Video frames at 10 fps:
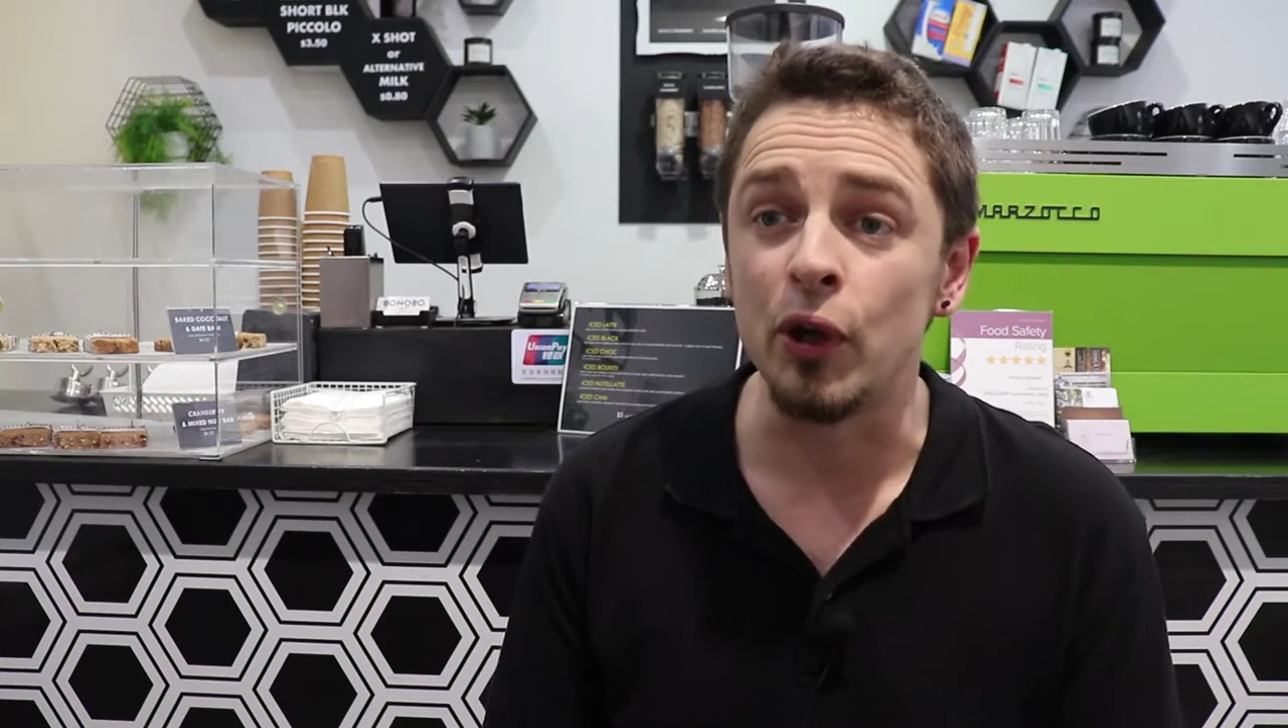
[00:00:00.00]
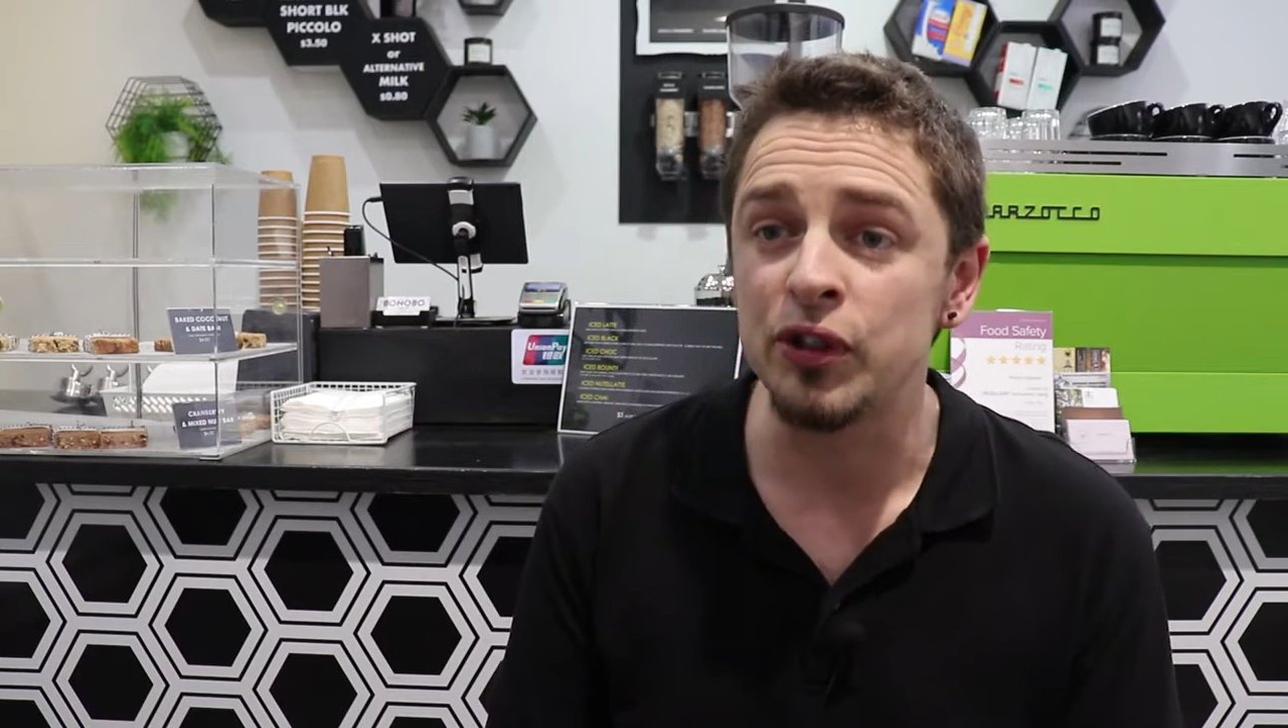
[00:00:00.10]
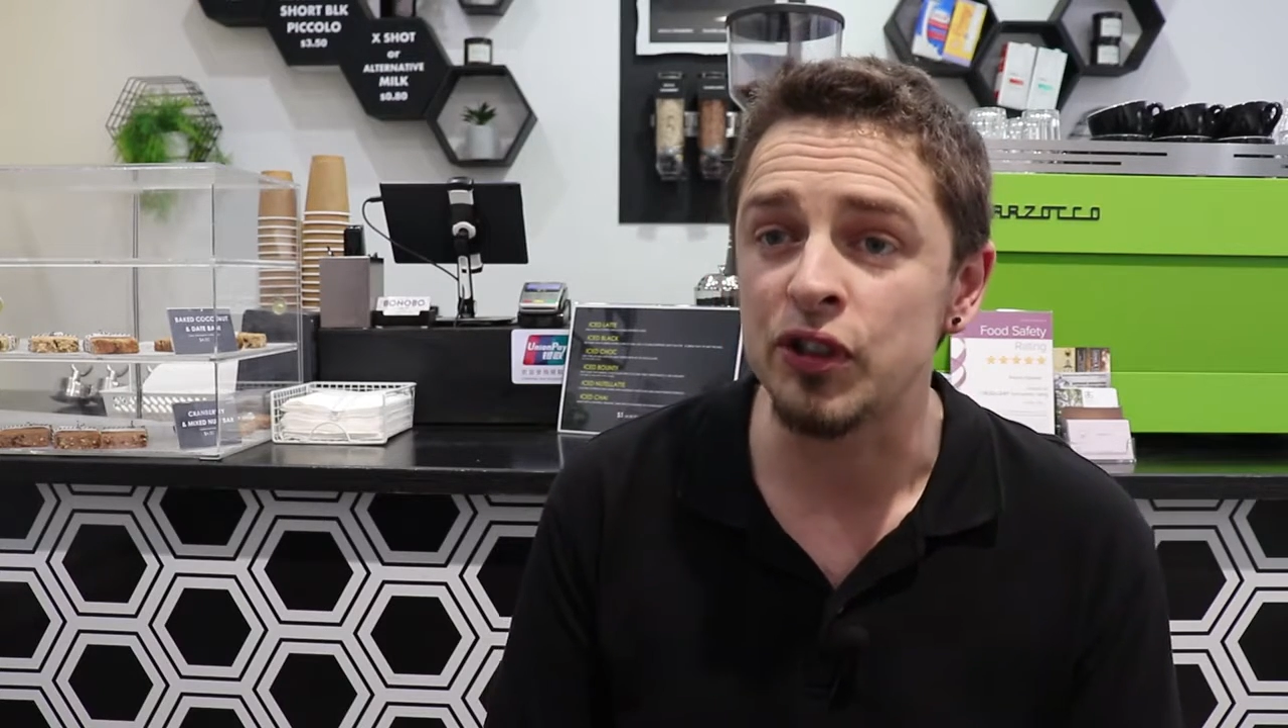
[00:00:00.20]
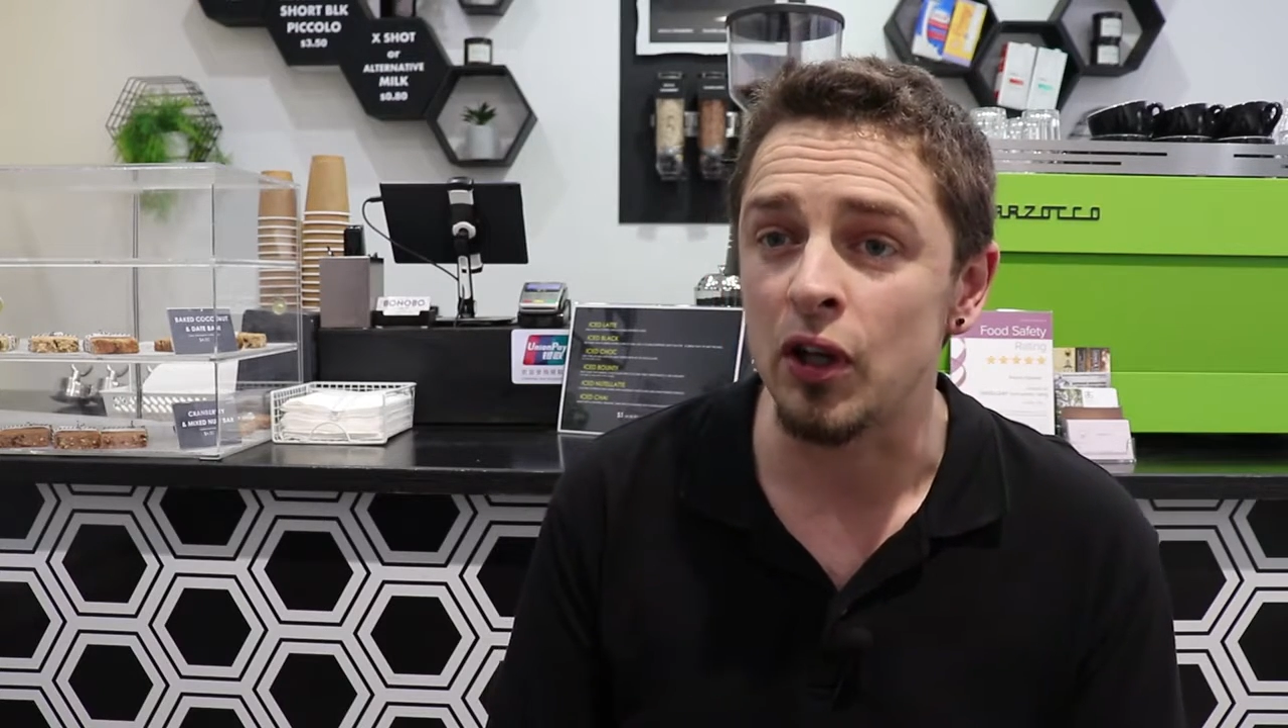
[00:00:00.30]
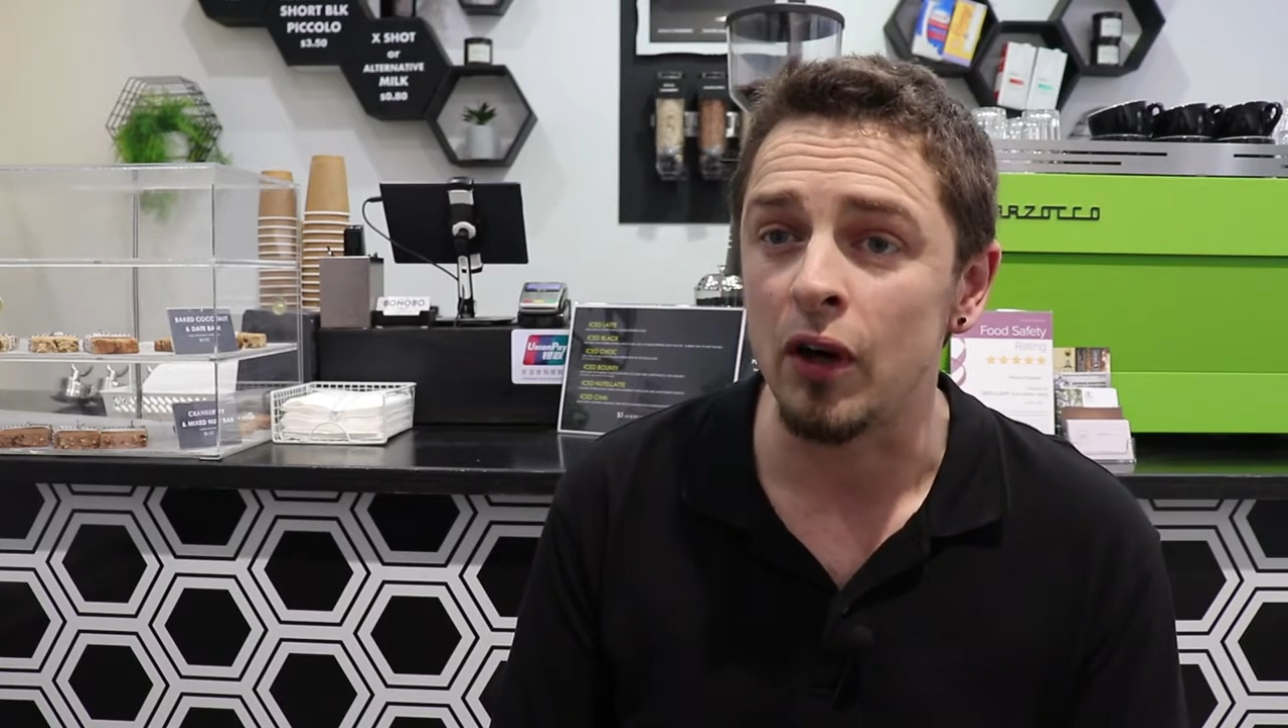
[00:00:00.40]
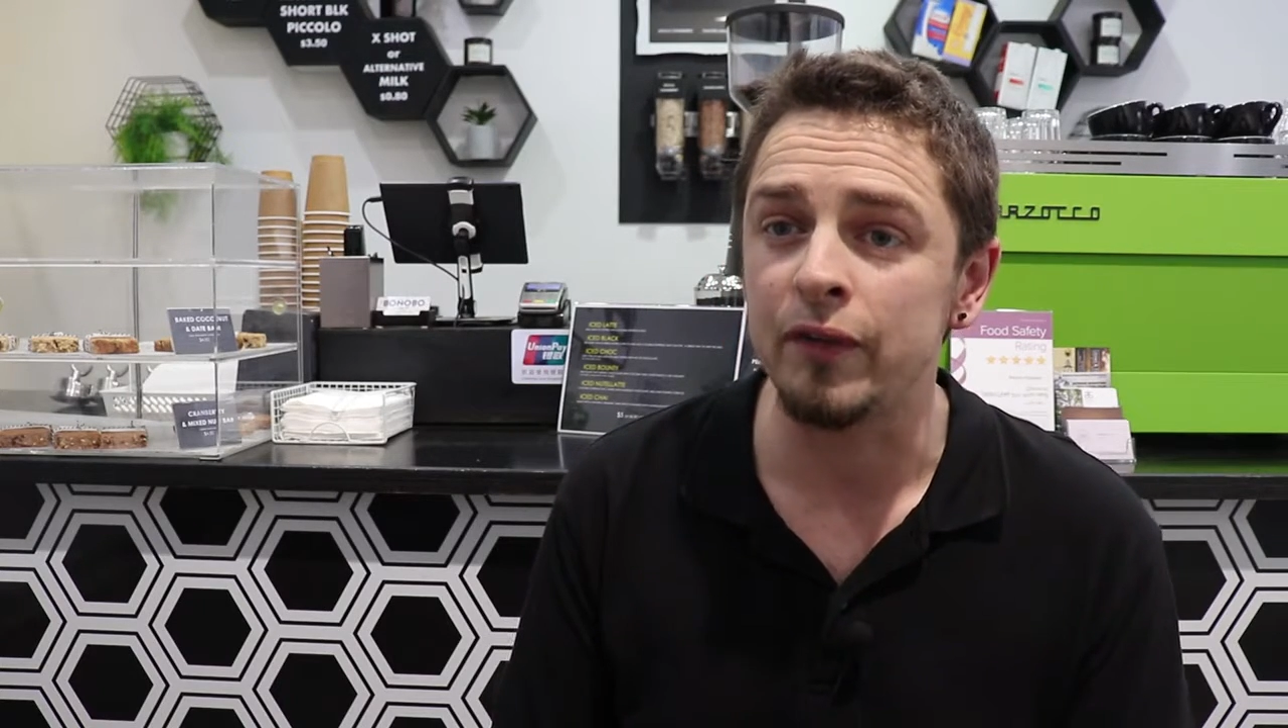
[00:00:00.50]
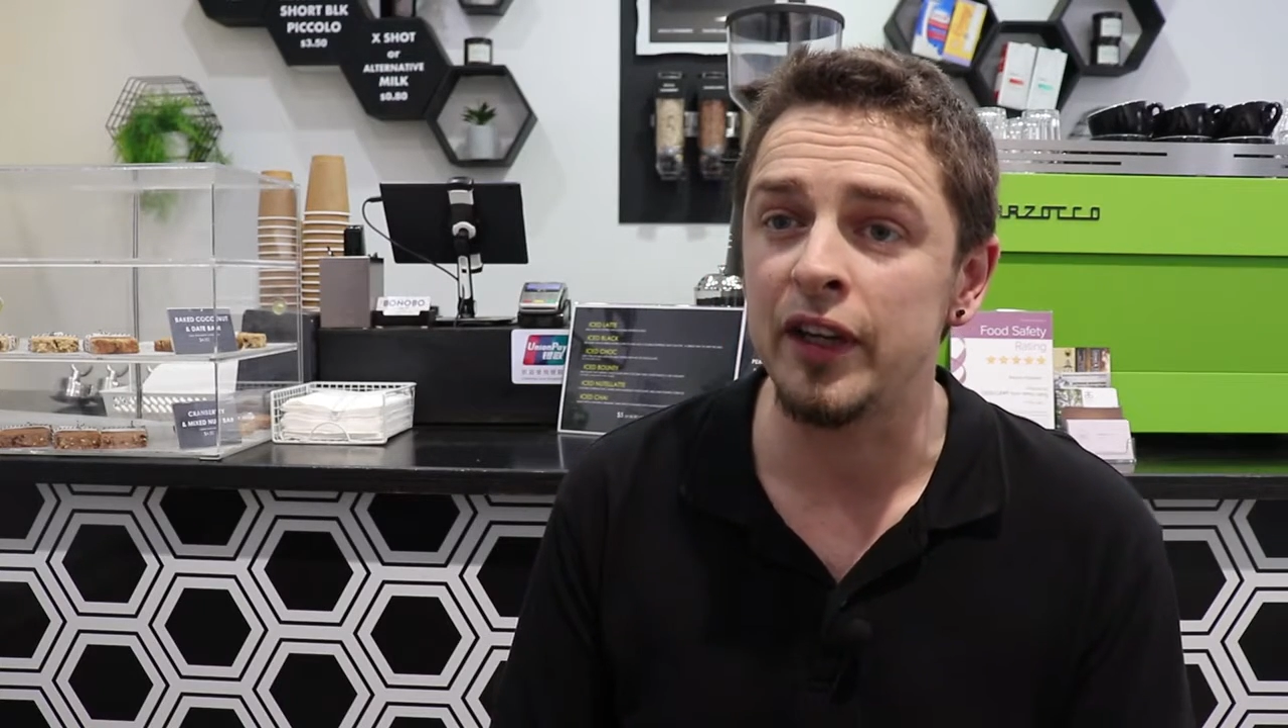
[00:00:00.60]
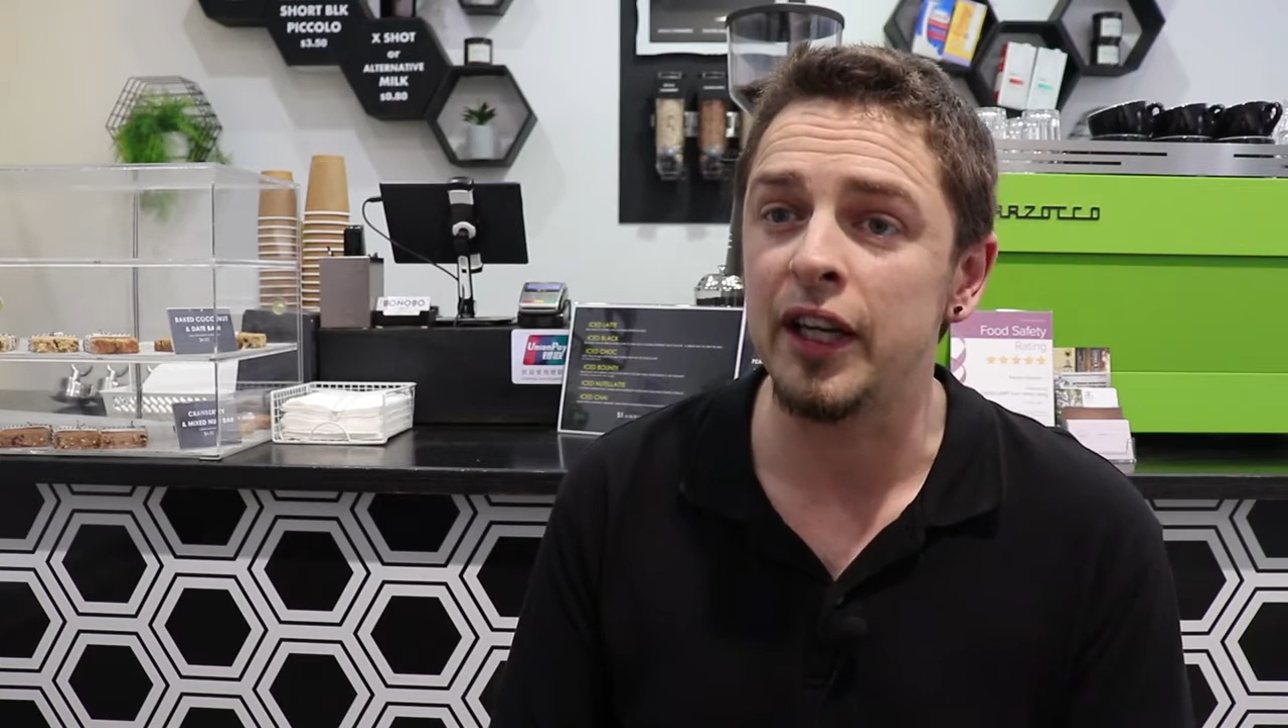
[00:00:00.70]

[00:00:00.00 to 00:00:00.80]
You can roast